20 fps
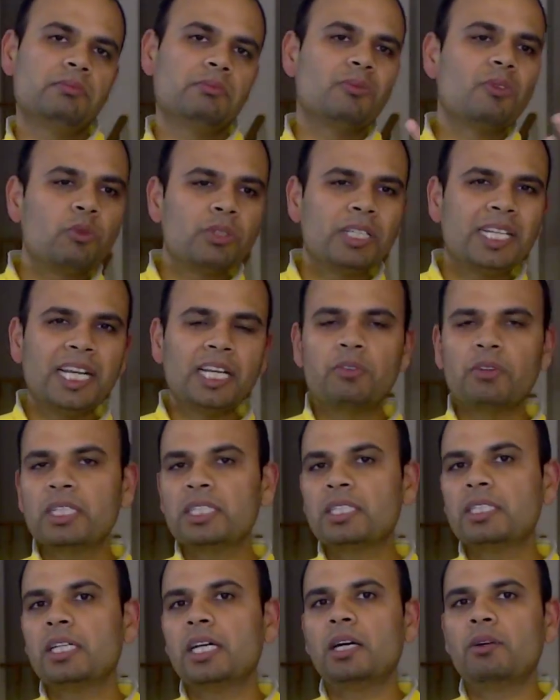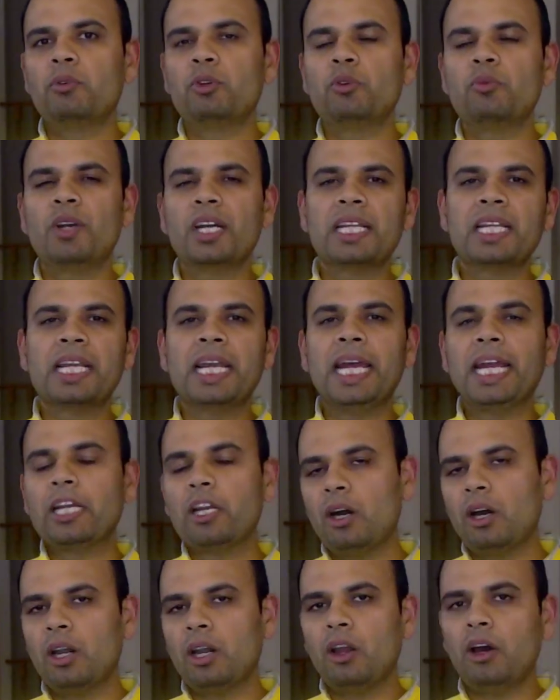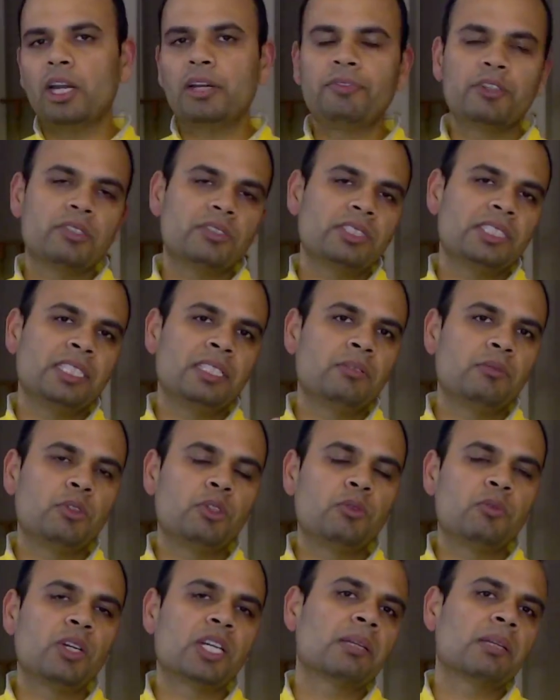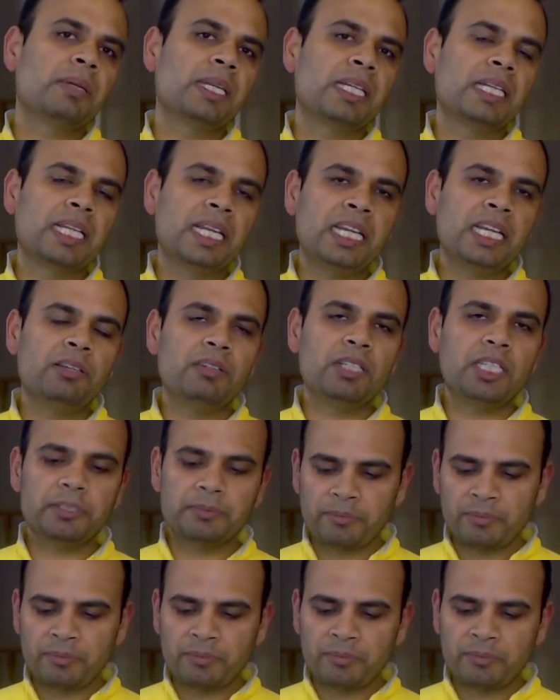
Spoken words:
dealt with woodworking at all, or if you've seen woodworking being done anywhere,